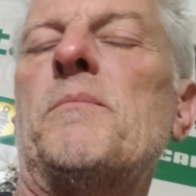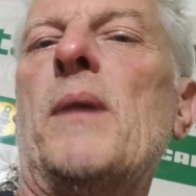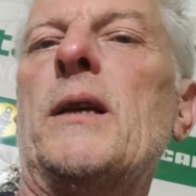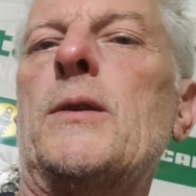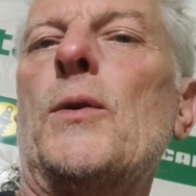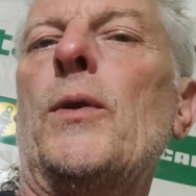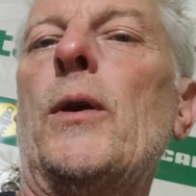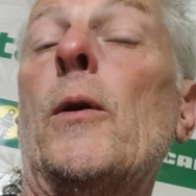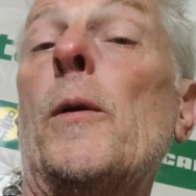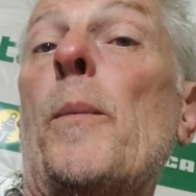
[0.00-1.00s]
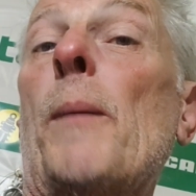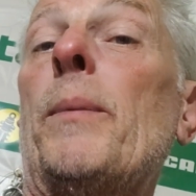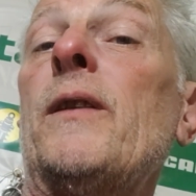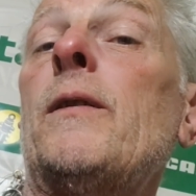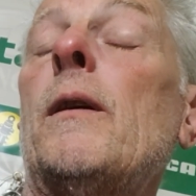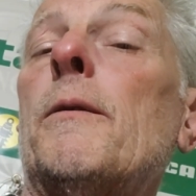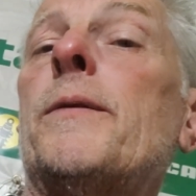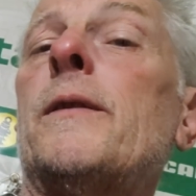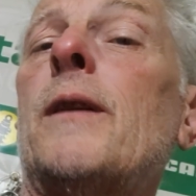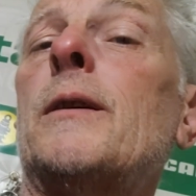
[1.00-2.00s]
make sure the oil pump
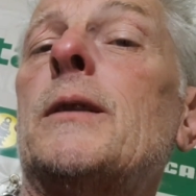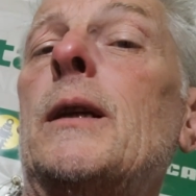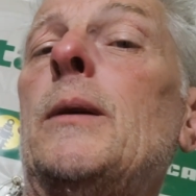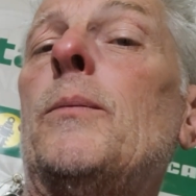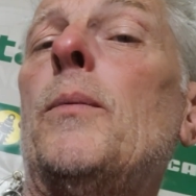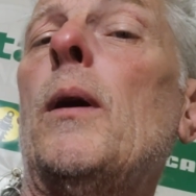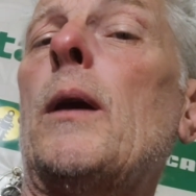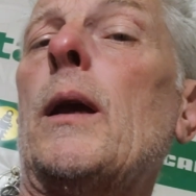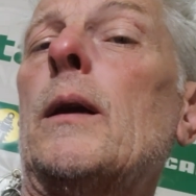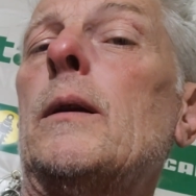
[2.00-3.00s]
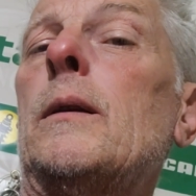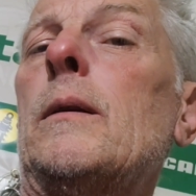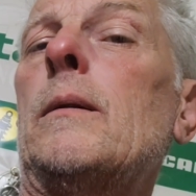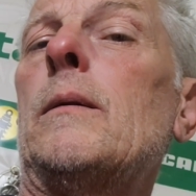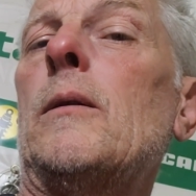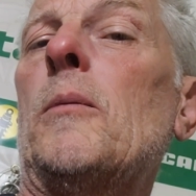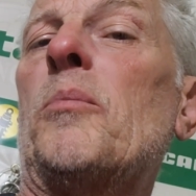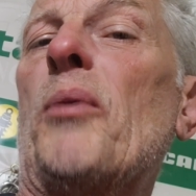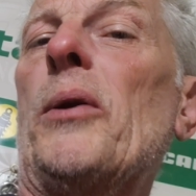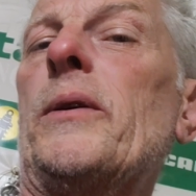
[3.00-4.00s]
itself is actually working and not
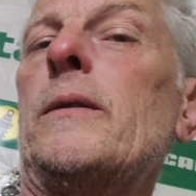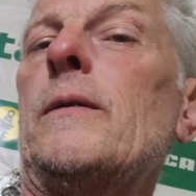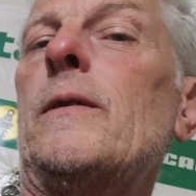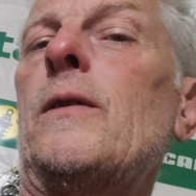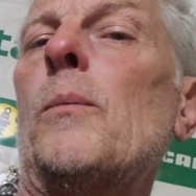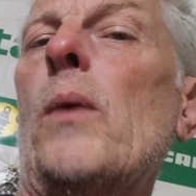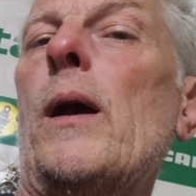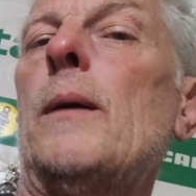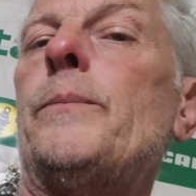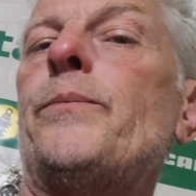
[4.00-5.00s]
broken somewhere.